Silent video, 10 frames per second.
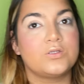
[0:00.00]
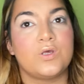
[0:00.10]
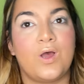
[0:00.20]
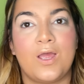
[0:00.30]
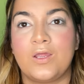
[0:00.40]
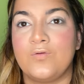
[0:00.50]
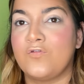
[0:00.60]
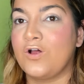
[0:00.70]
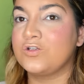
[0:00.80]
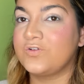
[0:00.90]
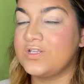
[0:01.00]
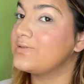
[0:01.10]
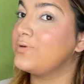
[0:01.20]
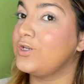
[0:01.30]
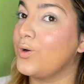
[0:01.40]
So I can vouch for this
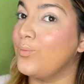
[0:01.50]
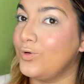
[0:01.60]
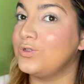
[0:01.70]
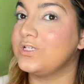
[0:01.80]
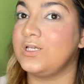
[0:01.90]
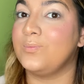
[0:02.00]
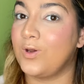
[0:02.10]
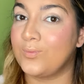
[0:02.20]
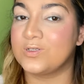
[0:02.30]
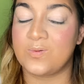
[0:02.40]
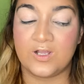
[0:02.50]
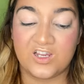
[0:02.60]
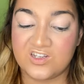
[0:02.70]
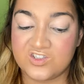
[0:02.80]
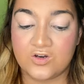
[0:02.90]
being a multi-purpose palette
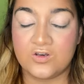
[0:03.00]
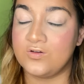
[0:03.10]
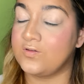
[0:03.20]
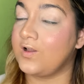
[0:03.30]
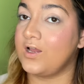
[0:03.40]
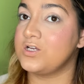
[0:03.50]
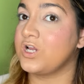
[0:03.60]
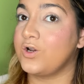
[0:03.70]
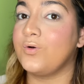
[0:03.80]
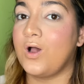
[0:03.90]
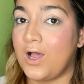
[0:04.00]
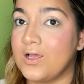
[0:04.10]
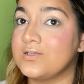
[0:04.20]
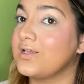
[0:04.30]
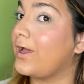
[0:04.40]
because you can use the eyeshadow
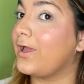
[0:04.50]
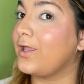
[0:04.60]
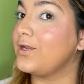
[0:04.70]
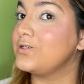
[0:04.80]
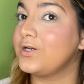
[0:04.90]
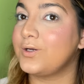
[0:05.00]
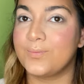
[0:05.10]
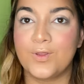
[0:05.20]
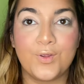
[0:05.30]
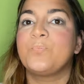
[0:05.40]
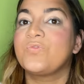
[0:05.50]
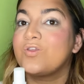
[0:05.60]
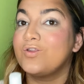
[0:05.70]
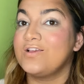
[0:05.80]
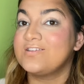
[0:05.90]
as a highlighter. So
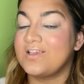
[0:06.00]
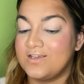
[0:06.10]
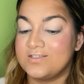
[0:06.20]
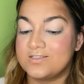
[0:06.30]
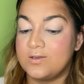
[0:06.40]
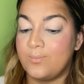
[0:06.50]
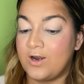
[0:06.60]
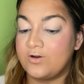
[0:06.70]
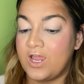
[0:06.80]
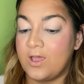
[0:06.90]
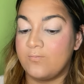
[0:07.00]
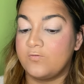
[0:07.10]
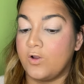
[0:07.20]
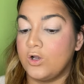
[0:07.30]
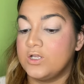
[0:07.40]
this is the Barry M
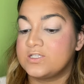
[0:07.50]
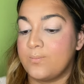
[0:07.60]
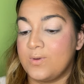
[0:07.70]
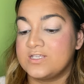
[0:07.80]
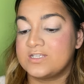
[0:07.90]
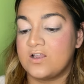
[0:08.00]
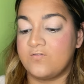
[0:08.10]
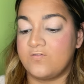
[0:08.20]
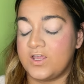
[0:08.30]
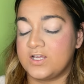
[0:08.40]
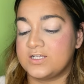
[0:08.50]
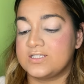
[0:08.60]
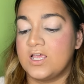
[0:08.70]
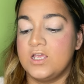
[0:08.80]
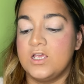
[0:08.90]
Flawless Mist and Fix
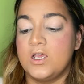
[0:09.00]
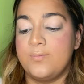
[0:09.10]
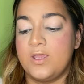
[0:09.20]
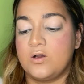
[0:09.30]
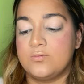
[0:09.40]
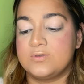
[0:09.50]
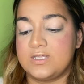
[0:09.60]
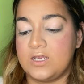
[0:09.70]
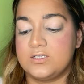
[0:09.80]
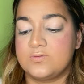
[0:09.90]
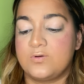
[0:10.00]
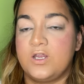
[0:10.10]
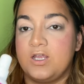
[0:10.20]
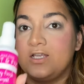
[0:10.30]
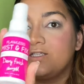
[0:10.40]
makeup setting spray.
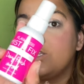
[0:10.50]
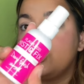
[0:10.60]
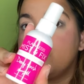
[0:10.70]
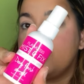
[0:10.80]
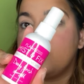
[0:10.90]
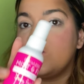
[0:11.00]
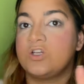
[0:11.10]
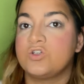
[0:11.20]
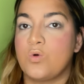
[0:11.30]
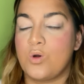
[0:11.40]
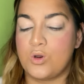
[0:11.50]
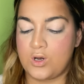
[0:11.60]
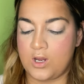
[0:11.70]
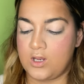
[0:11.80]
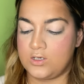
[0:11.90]
It's a dewy finish one
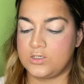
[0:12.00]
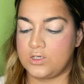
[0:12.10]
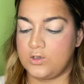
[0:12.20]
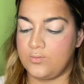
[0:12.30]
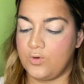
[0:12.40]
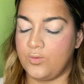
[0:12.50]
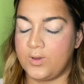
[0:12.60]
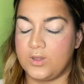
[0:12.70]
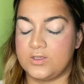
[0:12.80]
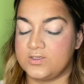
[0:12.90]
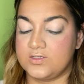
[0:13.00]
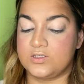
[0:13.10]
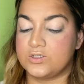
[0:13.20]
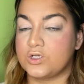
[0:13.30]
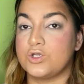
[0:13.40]
and I'm hoping this is
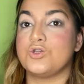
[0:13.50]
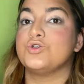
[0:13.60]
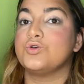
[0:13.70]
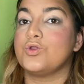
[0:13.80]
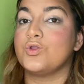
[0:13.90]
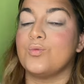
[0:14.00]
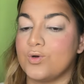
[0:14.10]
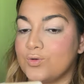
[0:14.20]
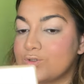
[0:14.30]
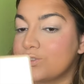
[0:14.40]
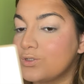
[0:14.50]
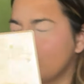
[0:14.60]
just going to do the most.